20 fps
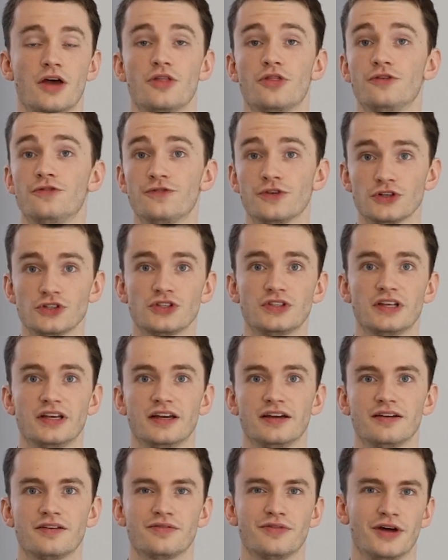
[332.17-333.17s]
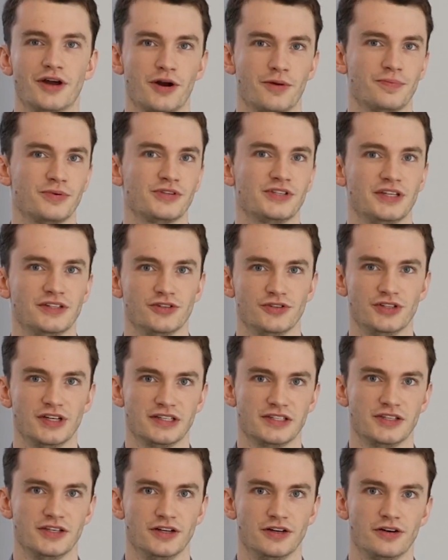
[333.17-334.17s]
The first thing that our presenter
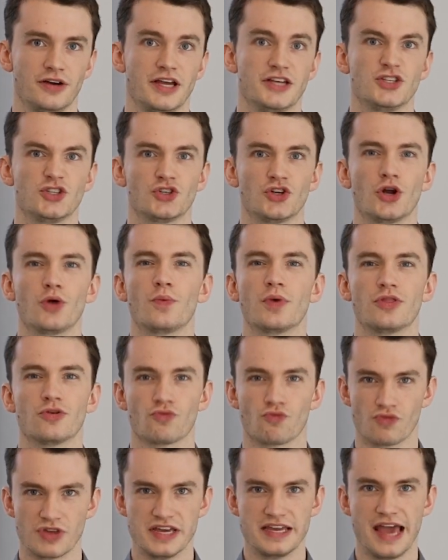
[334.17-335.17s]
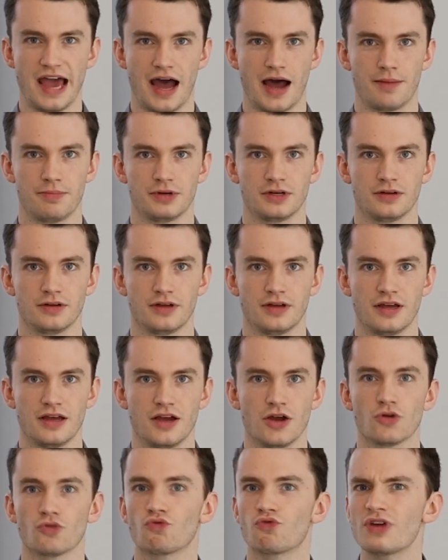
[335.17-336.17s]
does here is start with a recap.
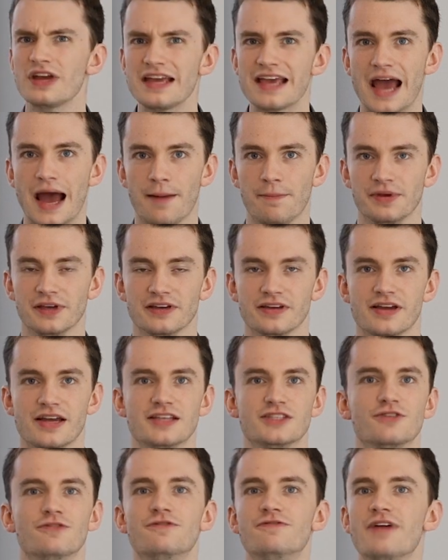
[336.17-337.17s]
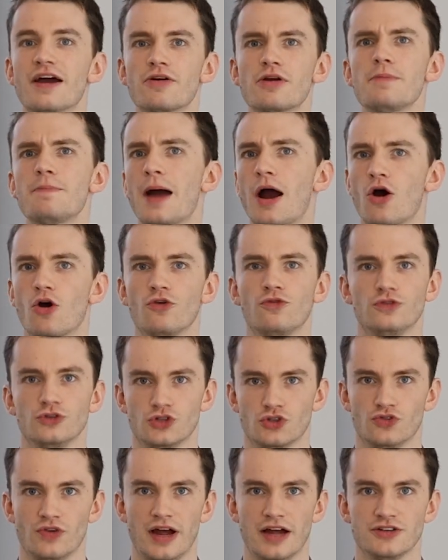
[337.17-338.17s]
Recapping is a very powerful
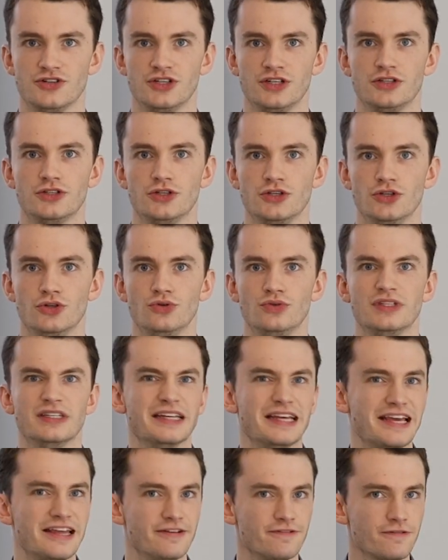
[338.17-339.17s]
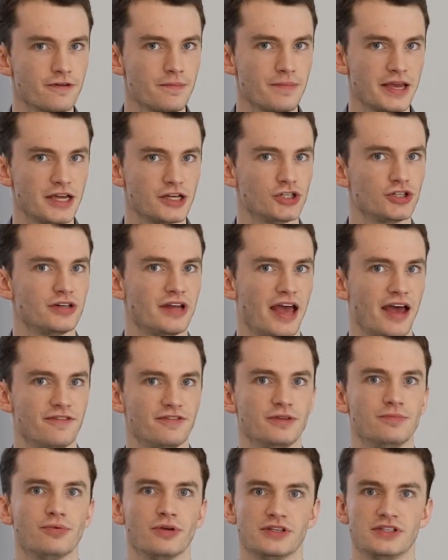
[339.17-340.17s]
strategy to use in
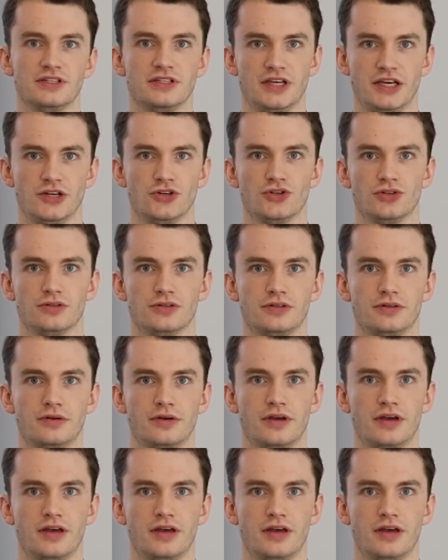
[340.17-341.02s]
information-heavy presentations.